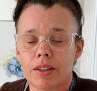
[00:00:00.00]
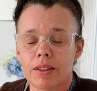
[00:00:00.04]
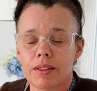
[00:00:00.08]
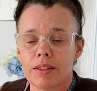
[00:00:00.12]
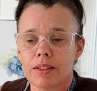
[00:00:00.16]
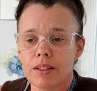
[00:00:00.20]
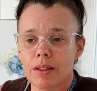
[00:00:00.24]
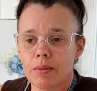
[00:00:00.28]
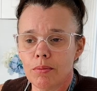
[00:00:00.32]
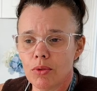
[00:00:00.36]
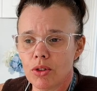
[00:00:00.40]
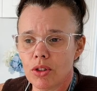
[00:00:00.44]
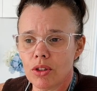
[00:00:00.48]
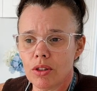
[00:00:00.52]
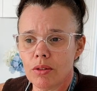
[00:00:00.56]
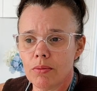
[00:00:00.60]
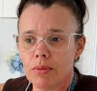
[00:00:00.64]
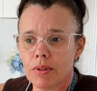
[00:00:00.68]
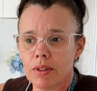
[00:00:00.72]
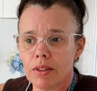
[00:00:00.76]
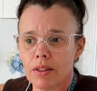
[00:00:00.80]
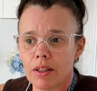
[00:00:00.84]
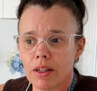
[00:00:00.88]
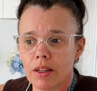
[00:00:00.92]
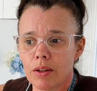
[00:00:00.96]

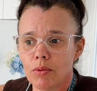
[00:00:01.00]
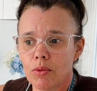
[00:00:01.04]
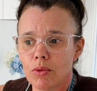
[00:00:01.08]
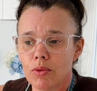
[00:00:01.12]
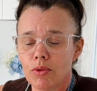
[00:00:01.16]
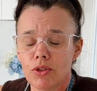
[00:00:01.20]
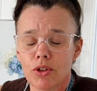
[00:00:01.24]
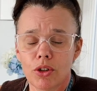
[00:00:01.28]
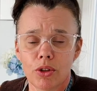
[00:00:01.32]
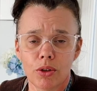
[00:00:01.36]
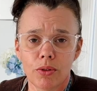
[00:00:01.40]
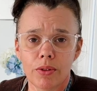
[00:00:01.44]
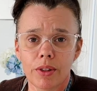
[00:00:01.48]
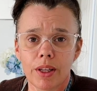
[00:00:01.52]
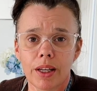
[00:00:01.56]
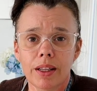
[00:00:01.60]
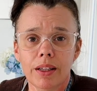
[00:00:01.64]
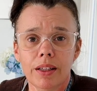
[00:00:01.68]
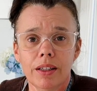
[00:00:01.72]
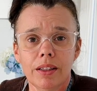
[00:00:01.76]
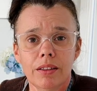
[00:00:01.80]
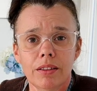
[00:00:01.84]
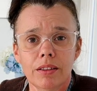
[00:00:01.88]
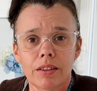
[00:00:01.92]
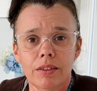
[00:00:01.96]
sometimes they will know
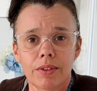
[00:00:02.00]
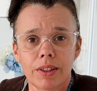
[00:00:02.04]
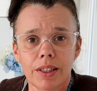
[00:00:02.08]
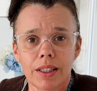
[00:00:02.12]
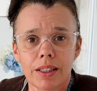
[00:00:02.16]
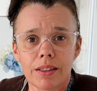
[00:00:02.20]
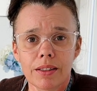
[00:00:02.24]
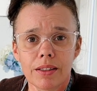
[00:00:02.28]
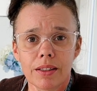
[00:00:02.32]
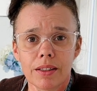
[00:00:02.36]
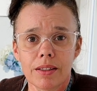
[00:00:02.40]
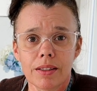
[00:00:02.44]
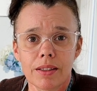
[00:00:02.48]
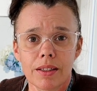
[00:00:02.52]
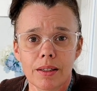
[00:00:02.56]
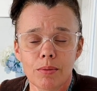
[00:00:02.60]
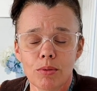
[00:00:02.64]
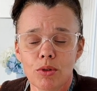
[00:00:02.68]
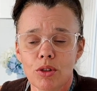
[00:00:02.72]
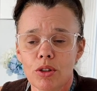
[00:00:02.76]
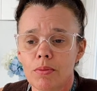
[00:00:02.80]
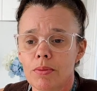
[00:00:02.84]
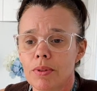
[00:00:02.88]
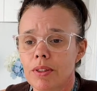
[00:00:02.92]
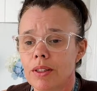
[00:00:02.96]
that in advance, and
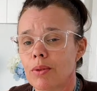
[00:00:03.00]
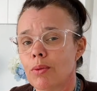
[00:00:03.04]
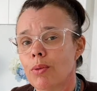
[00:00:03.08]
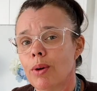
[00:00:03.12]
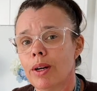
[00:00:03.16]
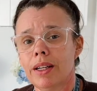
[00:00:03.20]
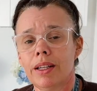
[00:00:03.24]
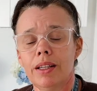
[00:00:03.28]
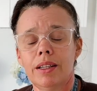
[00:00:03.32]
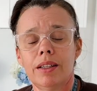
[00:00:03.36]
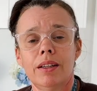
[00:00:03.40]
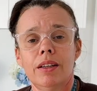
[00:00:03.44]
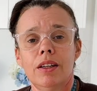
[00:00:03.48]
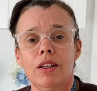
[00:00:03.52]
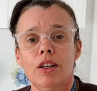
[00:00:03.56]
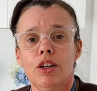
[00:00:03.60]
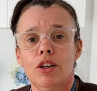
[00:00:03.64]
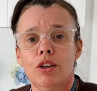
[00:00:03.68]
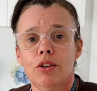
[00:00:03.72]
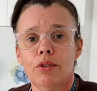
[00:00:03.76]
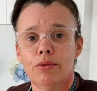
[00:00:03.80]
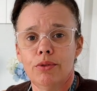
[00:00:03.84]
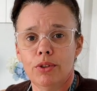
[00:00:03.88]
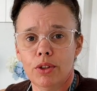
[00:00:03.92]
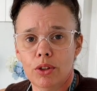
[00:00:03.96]
sometimes they're waiting
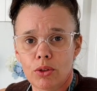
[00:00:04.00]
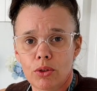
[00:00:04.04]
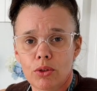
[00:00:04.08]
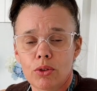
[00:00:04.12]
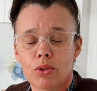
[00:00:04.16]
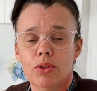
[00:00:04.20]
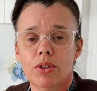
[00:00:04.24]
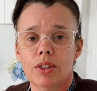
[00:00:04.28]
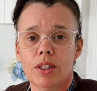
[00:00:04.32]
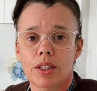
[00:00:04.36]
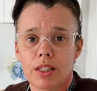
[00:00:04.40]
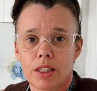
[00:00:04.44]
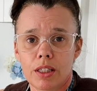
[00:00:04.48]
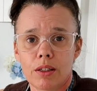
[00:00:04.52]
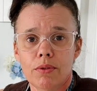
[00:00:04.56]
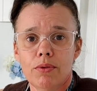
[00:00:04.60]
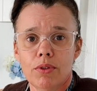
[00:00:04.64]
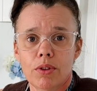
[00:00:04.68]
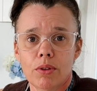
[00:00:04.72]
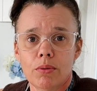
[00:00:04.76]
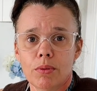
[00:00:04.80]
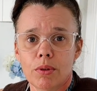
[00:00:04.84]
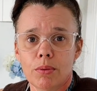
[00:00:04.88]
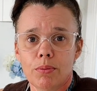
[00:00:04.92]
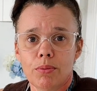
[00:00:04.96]
for you to
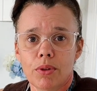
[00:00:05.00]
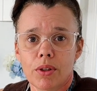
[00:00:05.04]
give them the